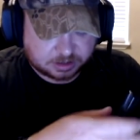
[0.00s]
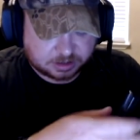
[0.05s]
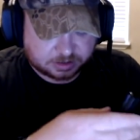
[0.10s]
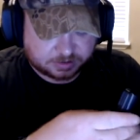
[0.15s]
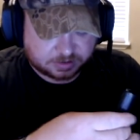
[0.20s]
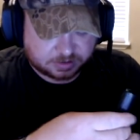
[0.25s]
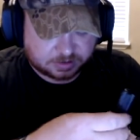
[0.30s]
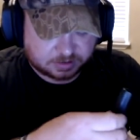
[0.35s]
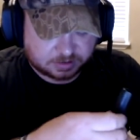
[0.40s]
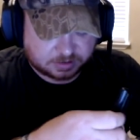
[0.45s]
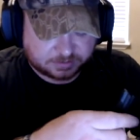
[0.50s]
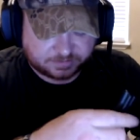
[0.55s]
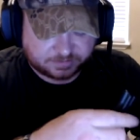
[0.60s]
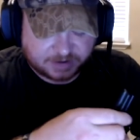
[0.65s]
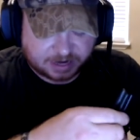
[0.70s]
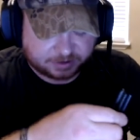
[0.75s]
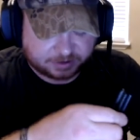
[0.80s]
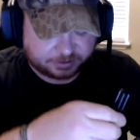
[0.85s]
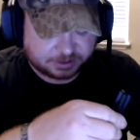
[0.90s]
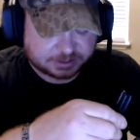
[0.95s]
the the
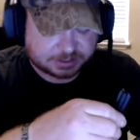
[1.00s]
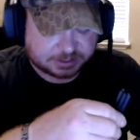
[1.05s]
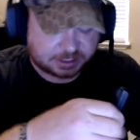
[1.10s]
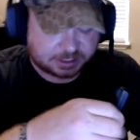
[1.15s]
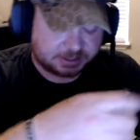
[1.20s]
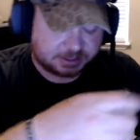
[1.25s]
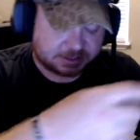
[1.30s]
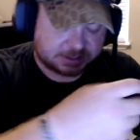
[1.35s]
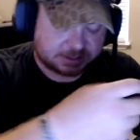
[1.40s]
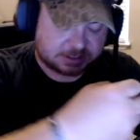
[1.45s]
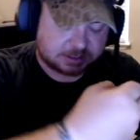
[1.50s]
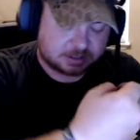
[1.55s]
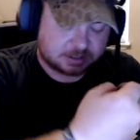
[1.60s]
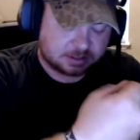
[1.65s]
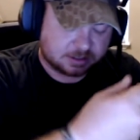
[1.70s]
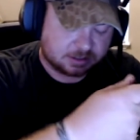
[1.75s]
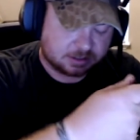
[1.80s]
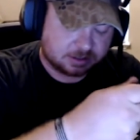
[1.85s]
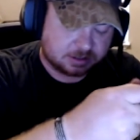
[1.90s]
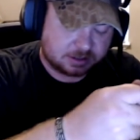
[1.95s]
factory sites,
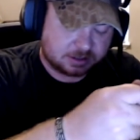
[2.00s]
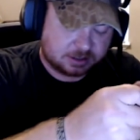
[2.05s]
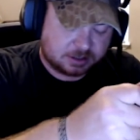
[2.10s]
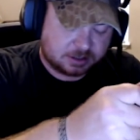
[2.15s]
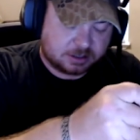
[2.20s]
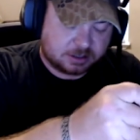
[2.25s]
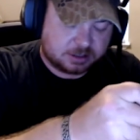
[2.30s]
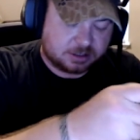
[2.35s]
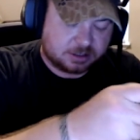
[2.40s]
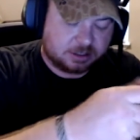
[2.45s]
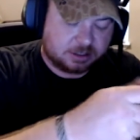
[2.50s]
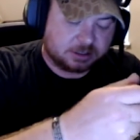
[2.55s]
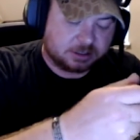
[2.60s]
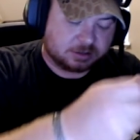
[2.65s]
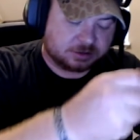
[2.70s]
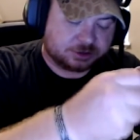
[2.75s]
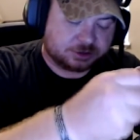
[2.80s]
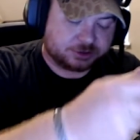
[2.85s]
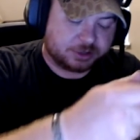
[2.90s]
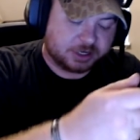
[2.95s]
the you
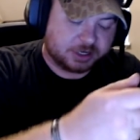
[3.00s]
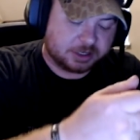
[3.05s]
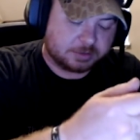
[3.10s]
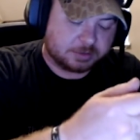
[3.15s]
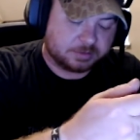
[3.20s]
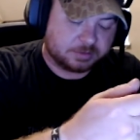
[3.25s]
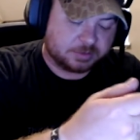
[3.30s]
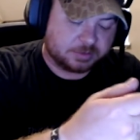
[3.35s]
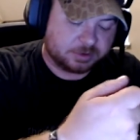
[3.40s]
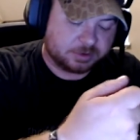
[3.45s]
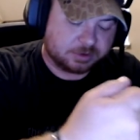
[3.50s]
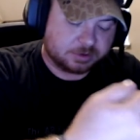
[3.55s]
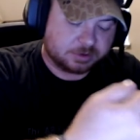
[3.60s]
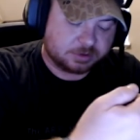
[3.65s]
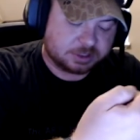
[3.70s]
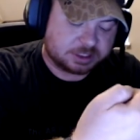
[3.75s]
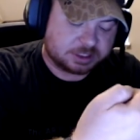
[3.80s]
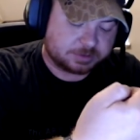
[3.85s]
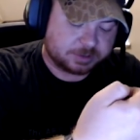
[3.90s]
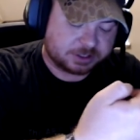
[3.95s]
know tritium
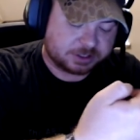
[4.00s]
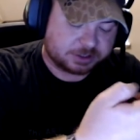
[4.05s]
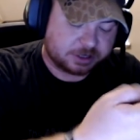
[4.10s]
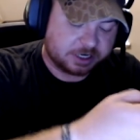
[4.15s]
Suppressor